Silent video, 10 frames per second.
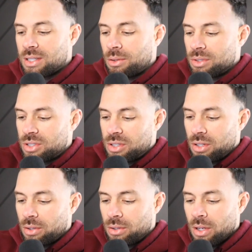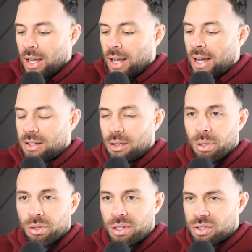I was still had the
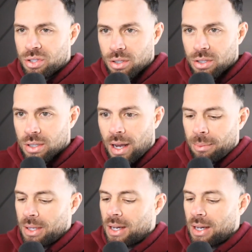ability to start sloppy.